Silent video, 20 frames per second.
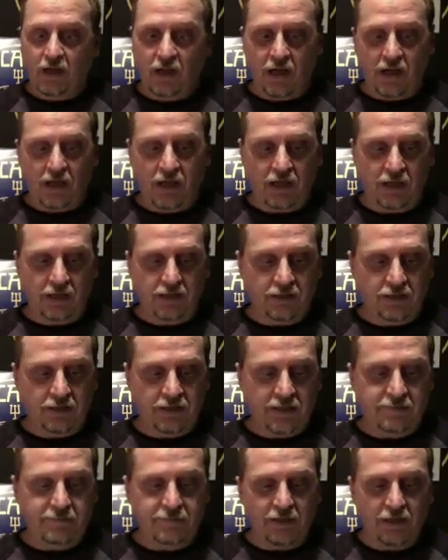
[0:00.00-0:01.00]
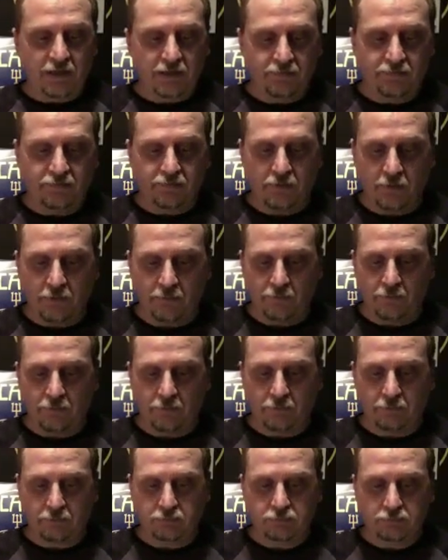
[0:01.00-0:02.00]
an email
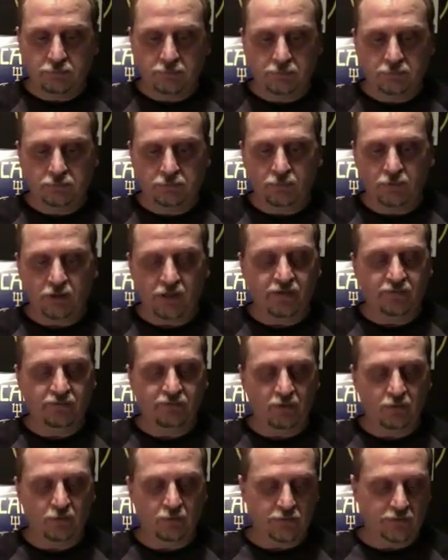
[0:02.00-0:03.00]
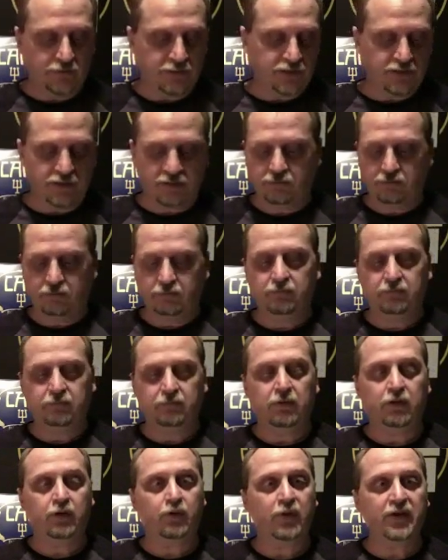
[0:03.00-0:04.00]
from one of the viewers,
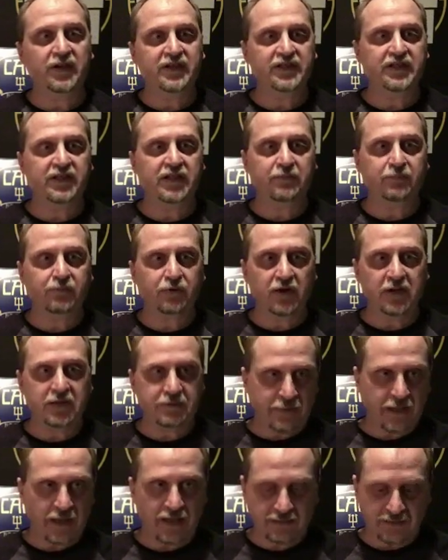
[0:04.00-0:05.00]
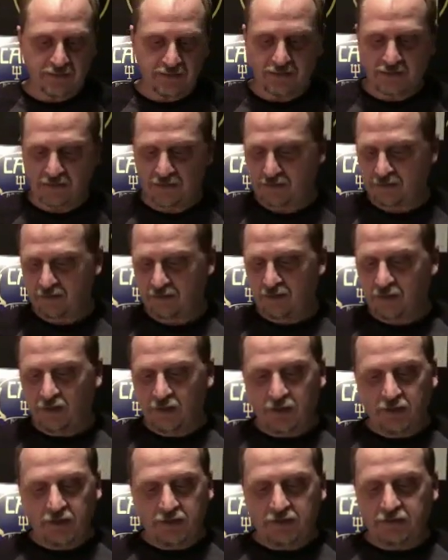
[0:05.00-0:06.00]
Crazy Praying Mantis,
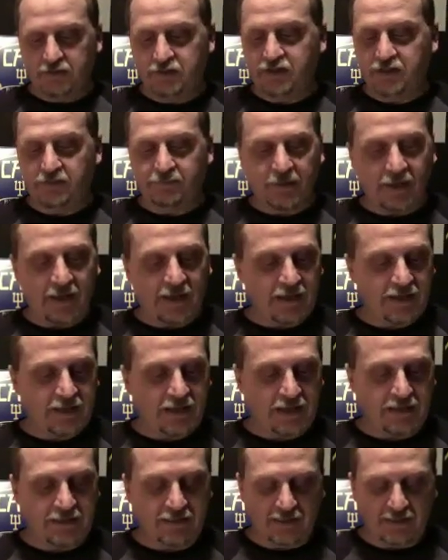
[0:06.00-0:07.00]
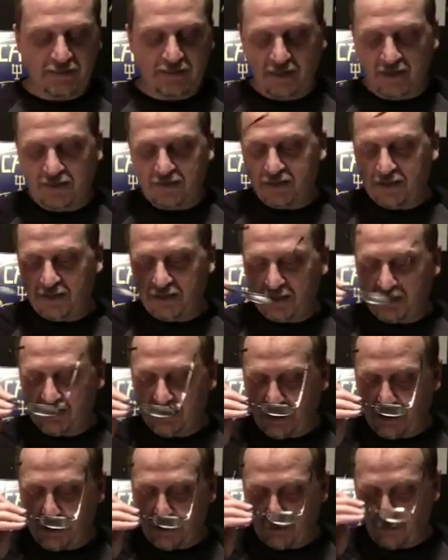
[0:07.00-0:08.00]
who said, man, I tell you,
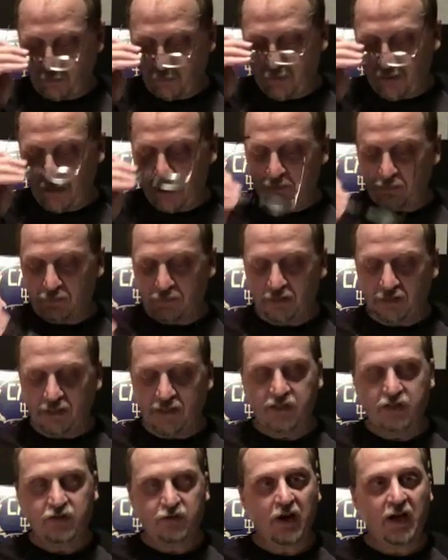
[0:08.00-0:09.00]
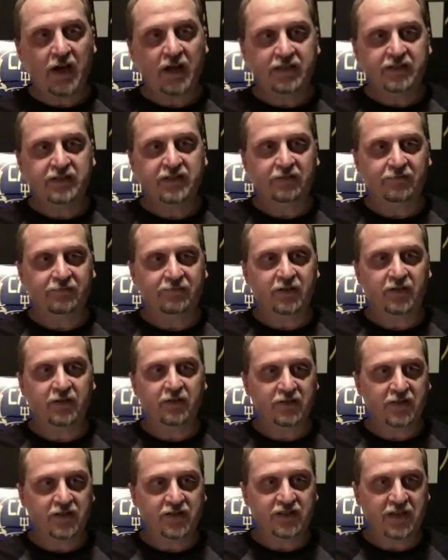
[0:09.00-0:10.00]
we really tried to
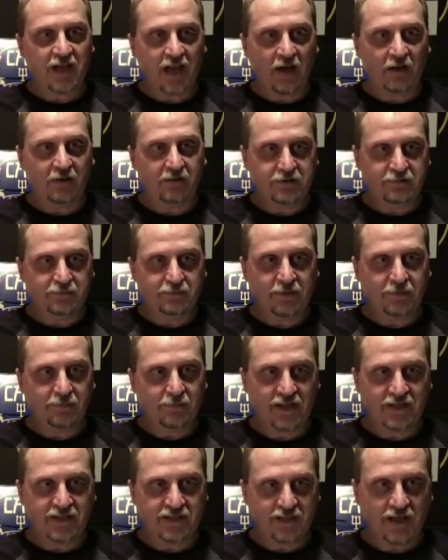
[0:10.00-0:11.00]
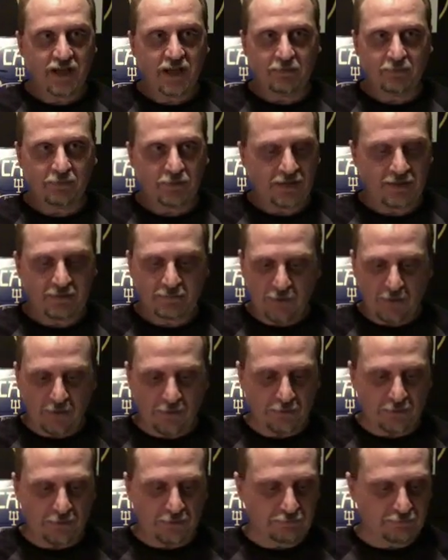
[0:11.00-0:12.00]
figure this out, me and my son. We
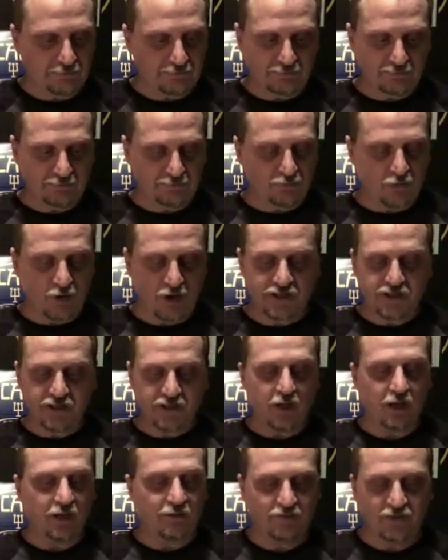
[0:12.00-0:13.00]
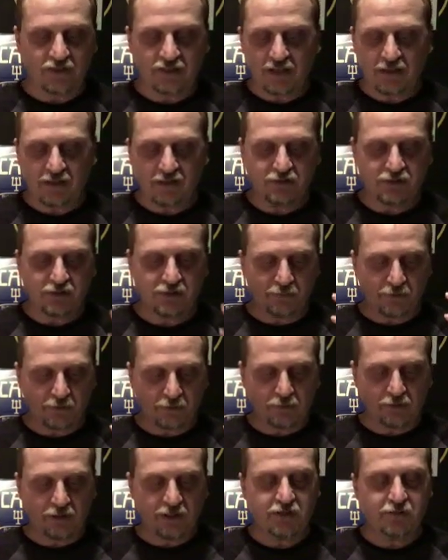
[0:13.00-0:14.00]
were watching all the videos, and we're
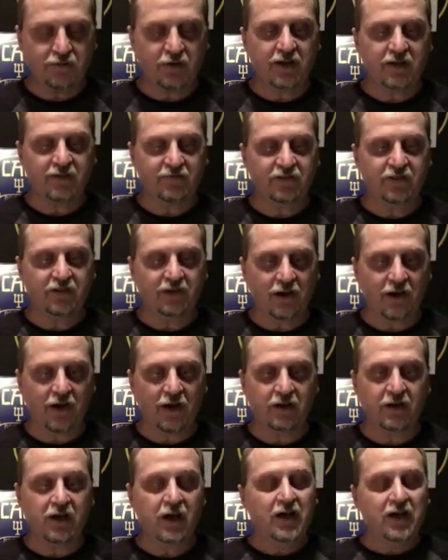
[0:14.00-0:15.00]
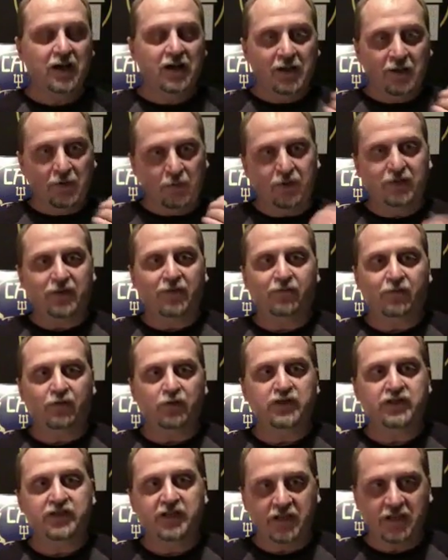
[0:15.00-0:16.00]
really trying to figure out what the
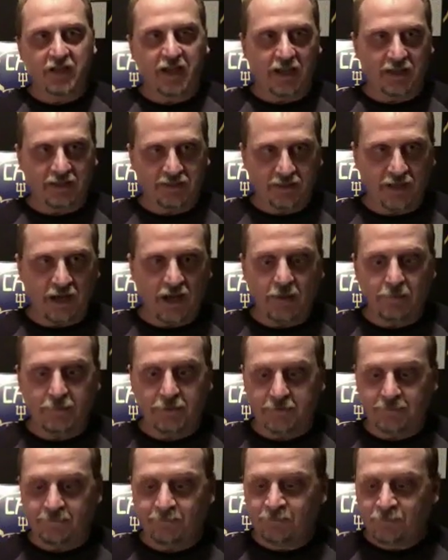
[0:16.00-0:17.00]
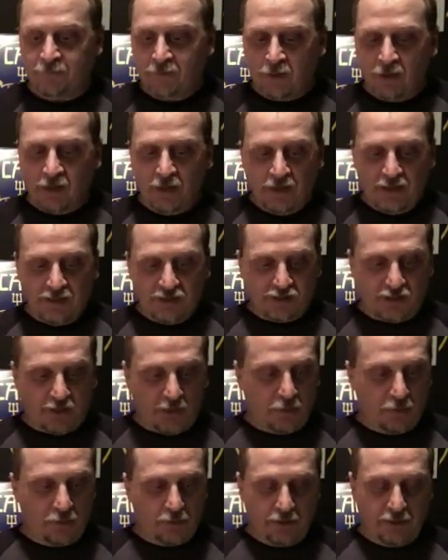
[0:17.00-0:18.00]
first 10 had in common.
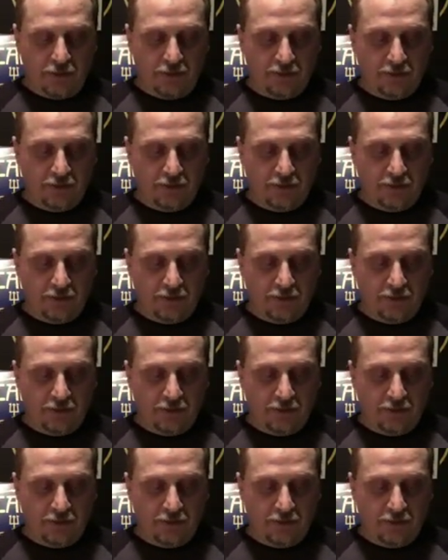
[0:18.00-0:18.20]
So